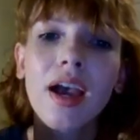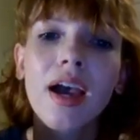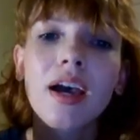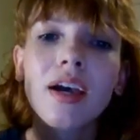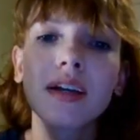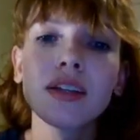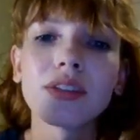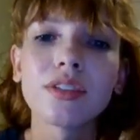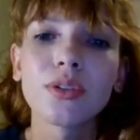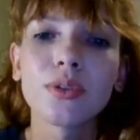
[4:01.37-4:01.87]

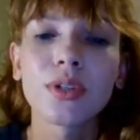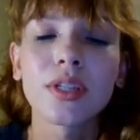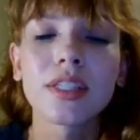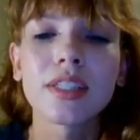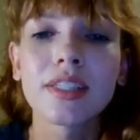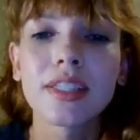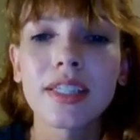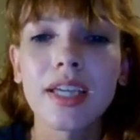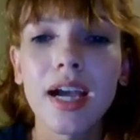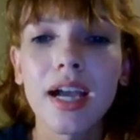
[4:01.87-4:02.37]
And you
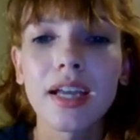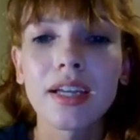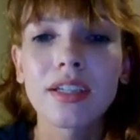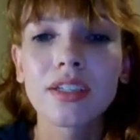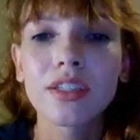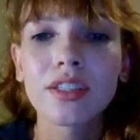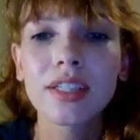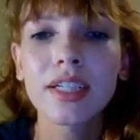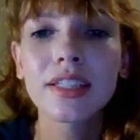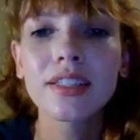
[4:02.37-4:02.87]
can see
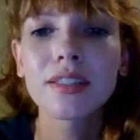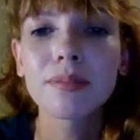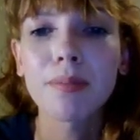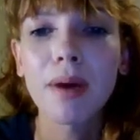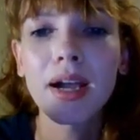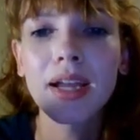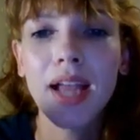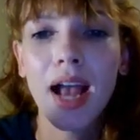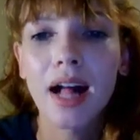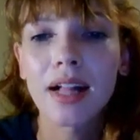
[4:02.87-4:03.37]
I clicked
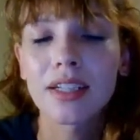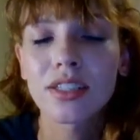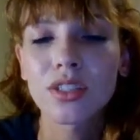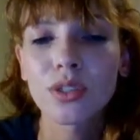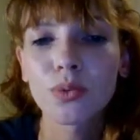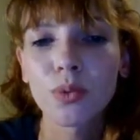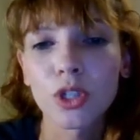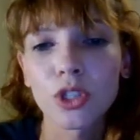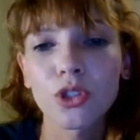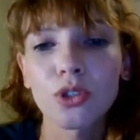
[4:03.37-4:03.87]
my
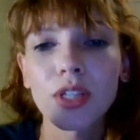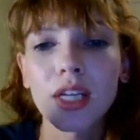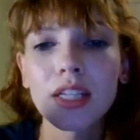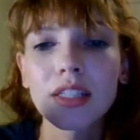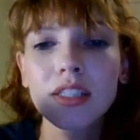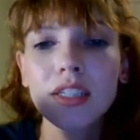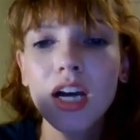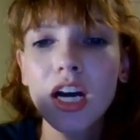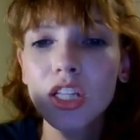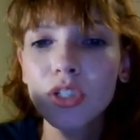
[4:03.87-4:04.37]
Alice in
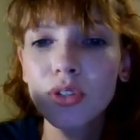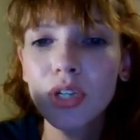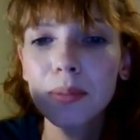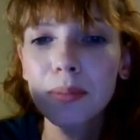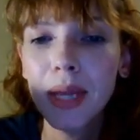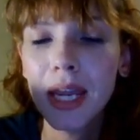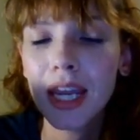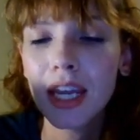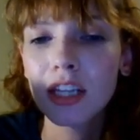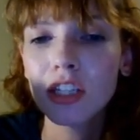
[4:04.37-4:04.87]
Wonderland
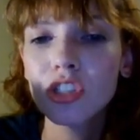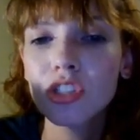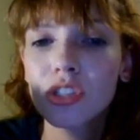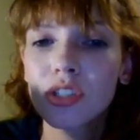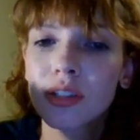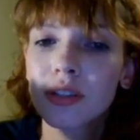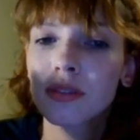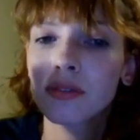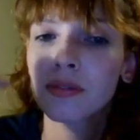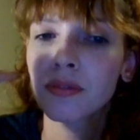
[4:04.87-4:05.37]
coloring
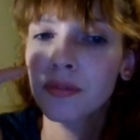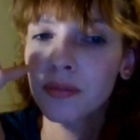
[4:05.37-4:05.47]
page.